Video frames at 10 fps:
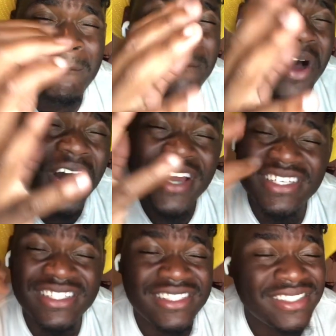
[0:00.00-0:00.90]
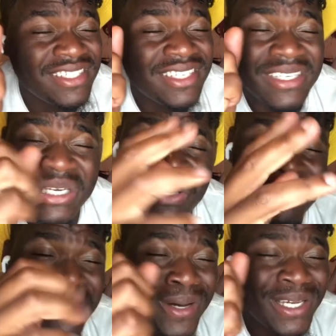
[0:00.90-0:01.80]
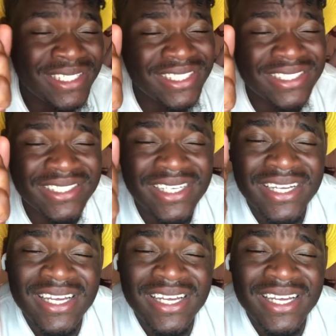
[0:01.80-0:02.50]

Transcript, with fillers: punch the punches,